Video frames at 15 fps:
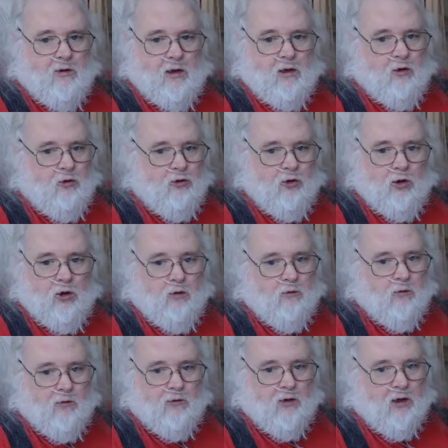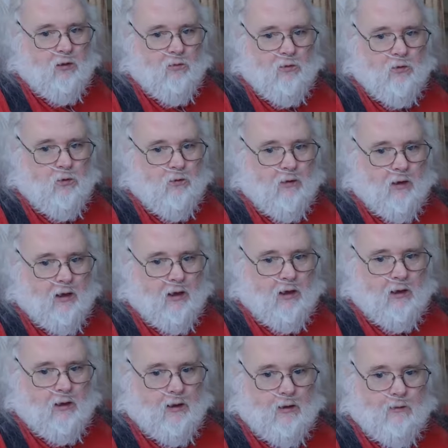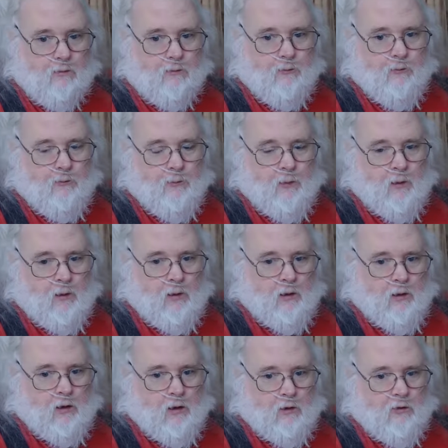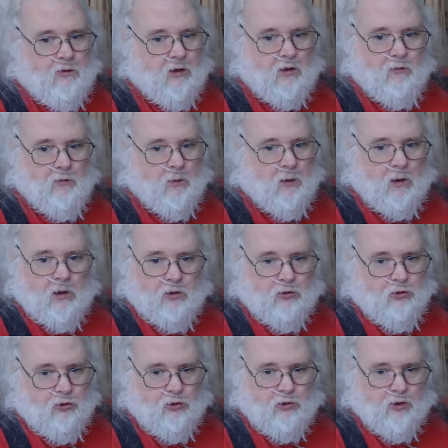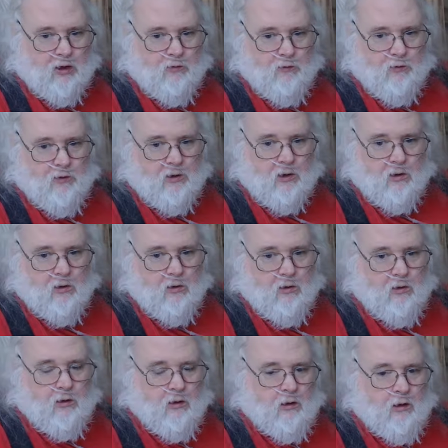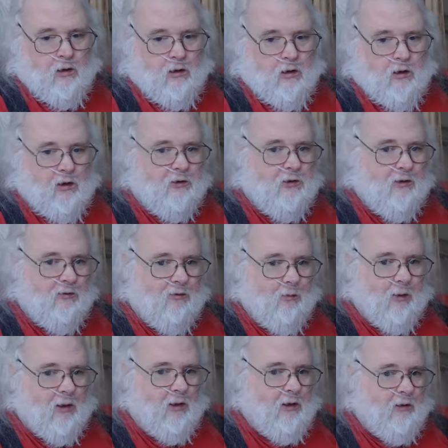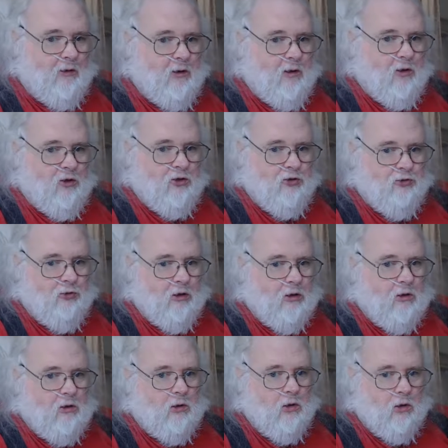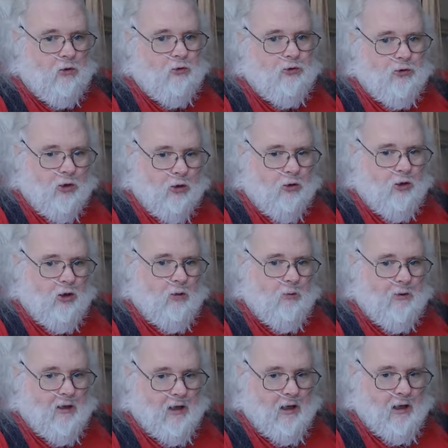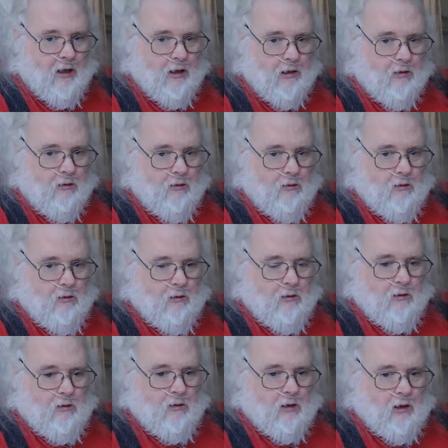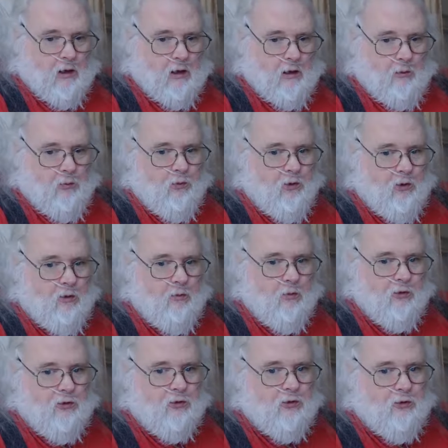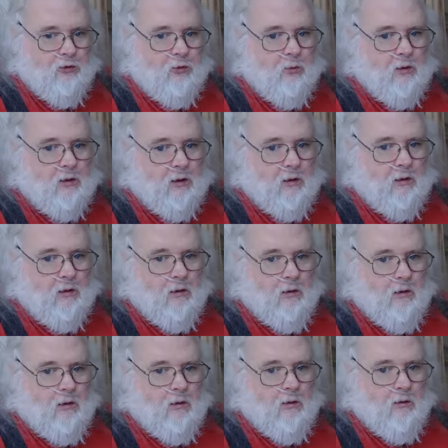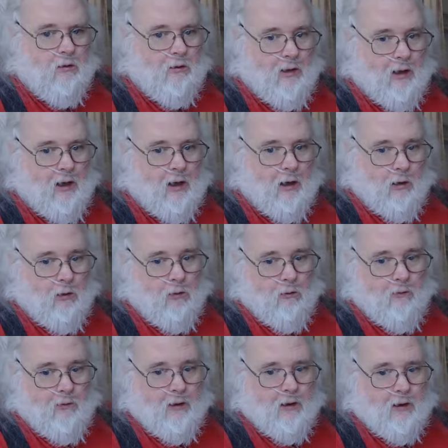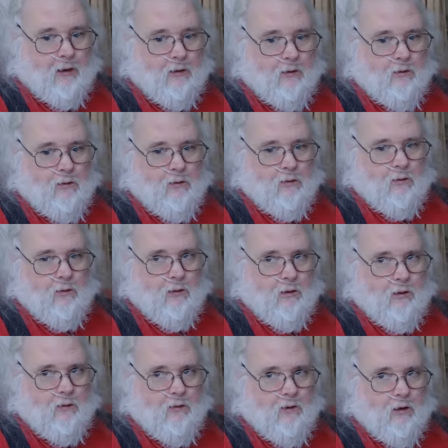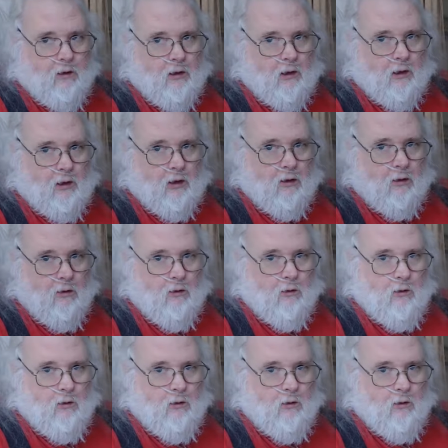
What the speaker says: getting served the same food that I get. It's same for lunch, same for dinner. And unless everybody is on a strict low sodium diet, I'm pretty much assuming now that they're getting